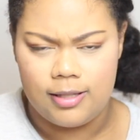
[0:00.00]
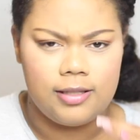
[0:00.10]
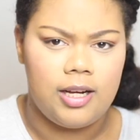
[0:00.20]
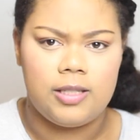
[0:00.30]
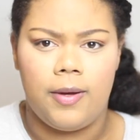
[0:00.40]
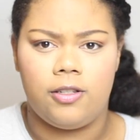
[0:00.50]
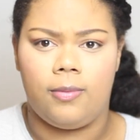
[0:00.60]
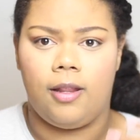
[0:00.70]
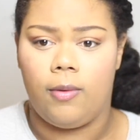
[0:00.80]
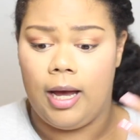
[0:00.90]
This is not
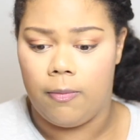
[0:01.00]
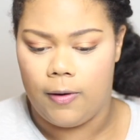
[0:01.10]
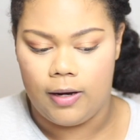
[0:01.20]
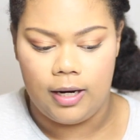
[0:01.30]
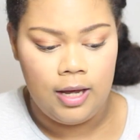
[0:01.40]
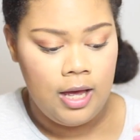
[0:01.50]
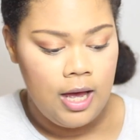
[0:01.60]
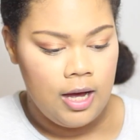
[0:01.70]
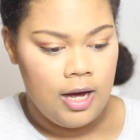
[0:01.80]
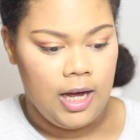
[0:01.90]
sponsored, by the way. I bought it.
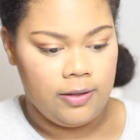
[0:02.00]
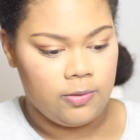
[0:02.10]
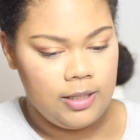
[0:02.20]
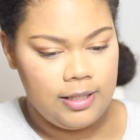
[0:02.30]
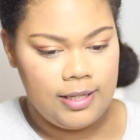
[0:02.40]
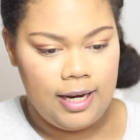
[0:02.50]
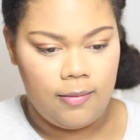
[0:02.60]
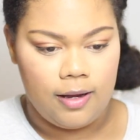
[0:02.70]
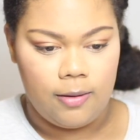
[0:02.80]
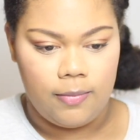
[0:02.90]
I was really excited
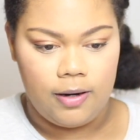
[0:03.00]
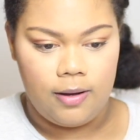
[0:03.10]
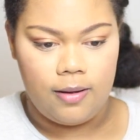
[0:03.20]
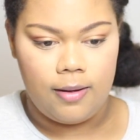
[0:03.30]
about it, but